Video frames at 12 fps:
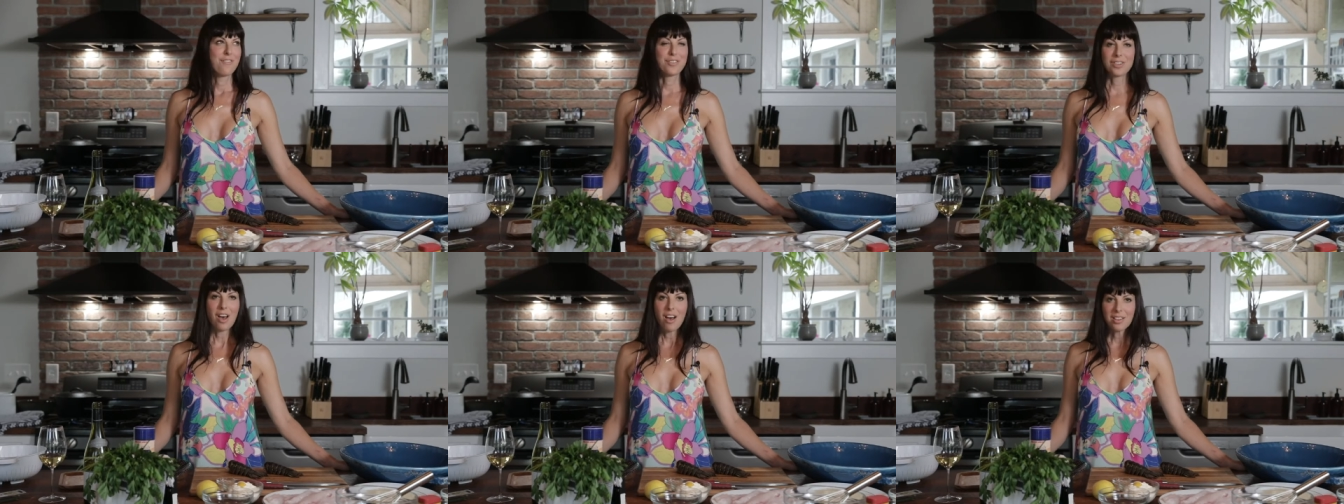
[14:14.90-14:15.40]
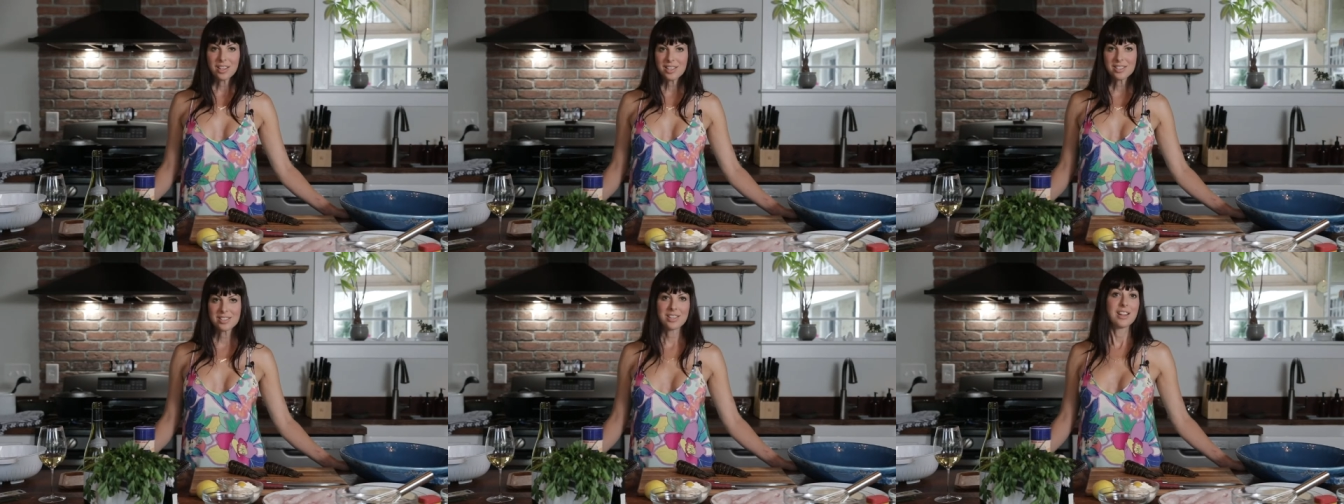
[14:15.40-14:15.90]

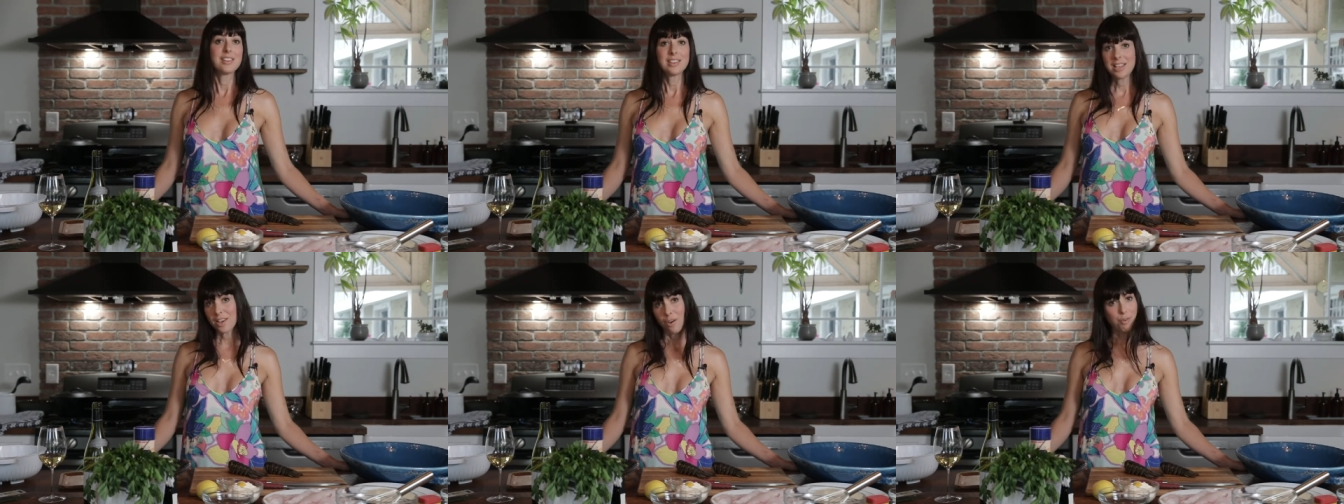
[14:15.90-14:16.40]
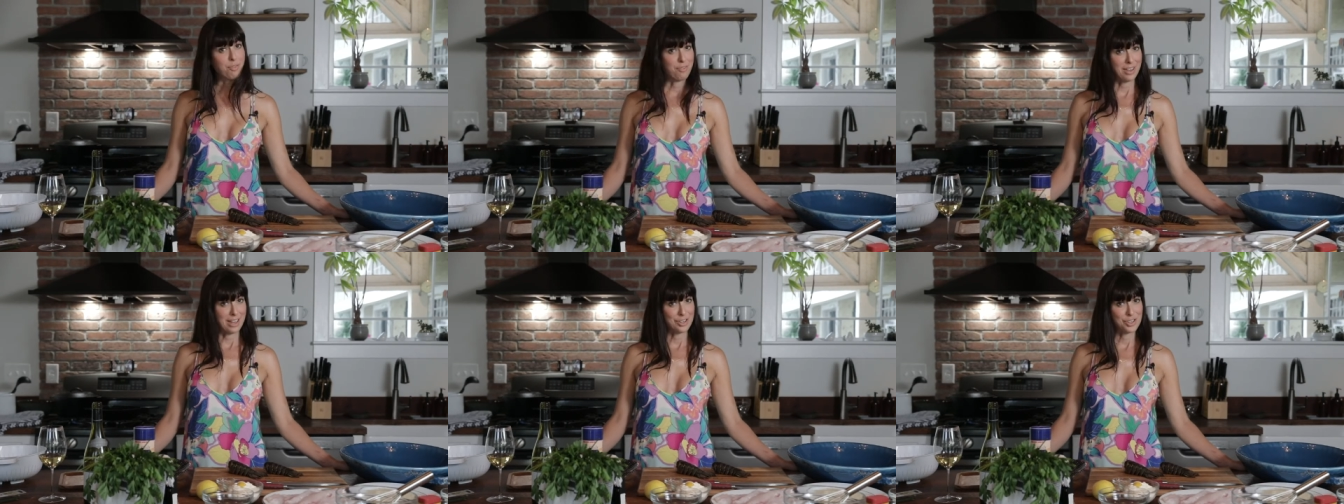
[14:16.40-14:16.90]
Flawless Leo
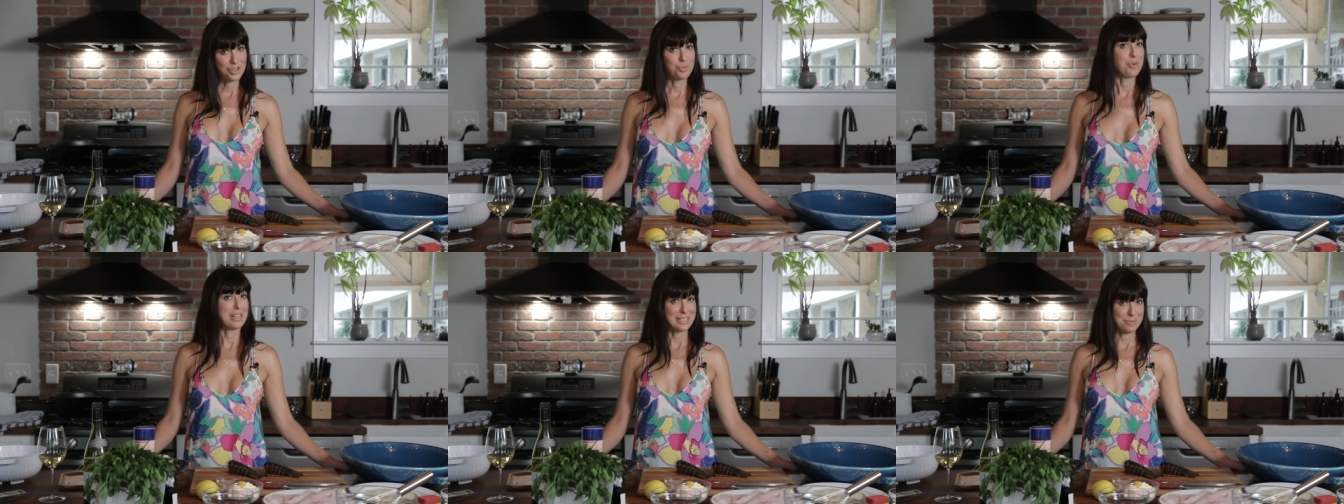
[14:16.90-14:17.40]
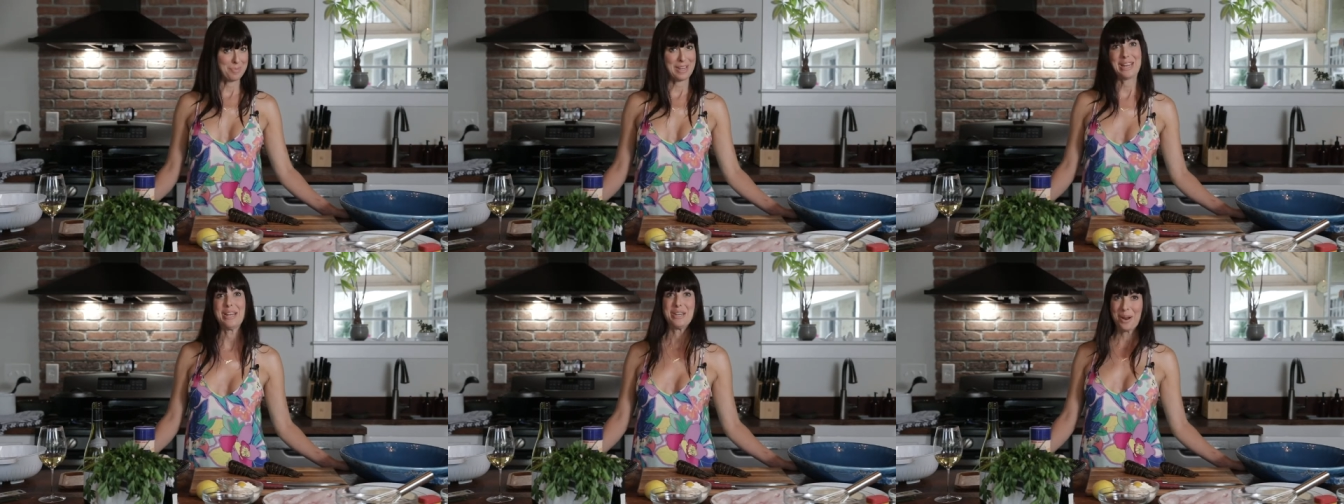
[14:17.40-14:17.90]
fish
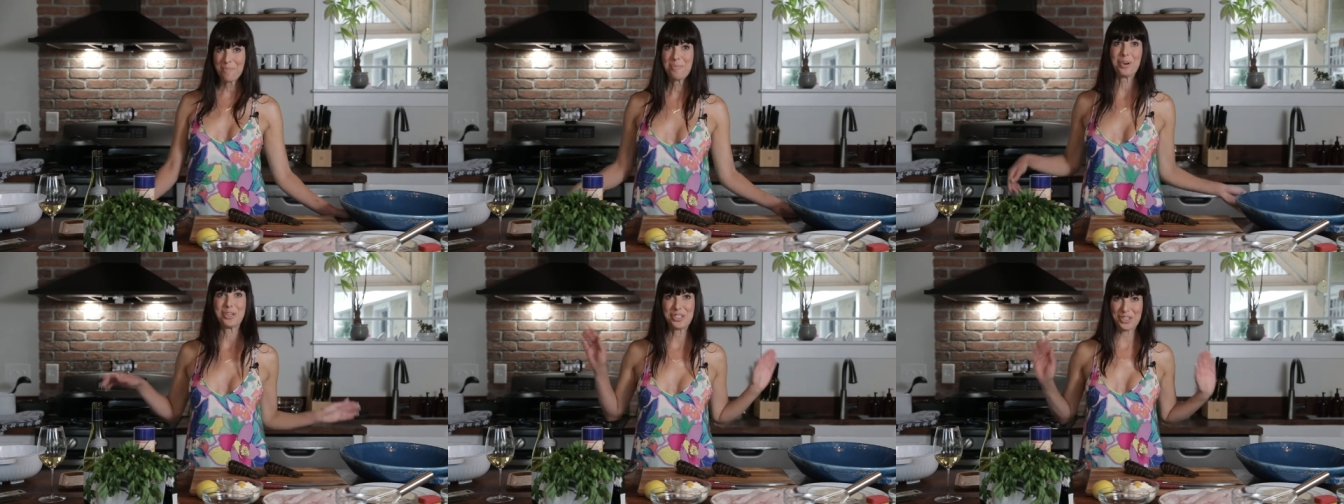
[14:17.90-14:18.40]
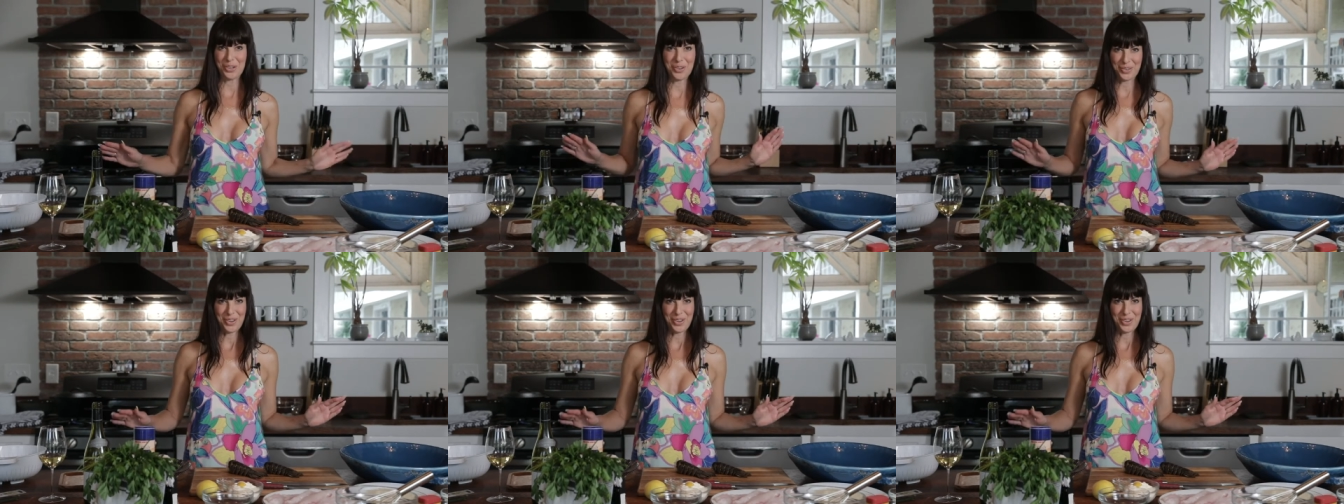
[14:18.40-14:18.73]
recipe number 2.